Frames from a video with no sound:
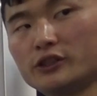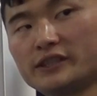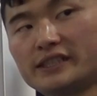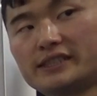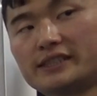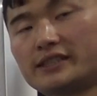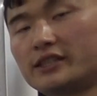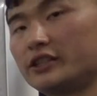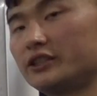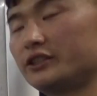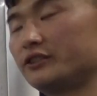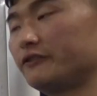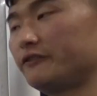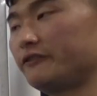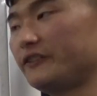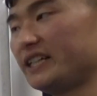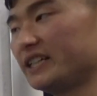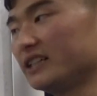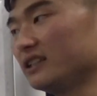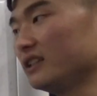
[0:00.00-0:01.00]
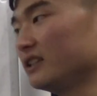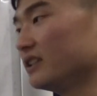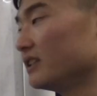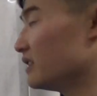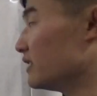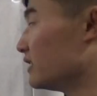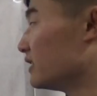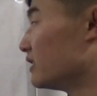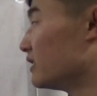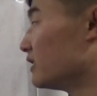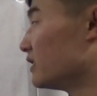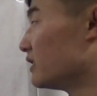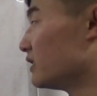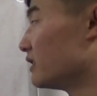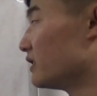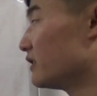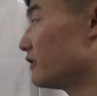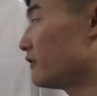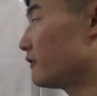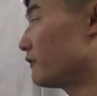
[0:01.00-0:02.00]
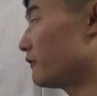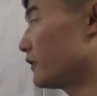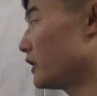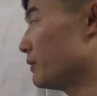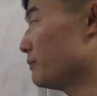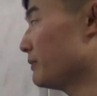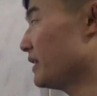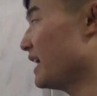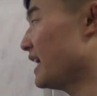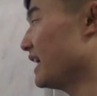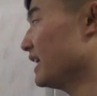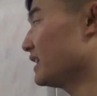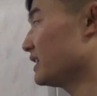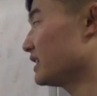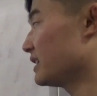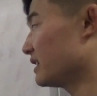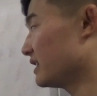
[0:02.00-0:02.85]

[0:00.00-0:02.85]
it's going to feel from that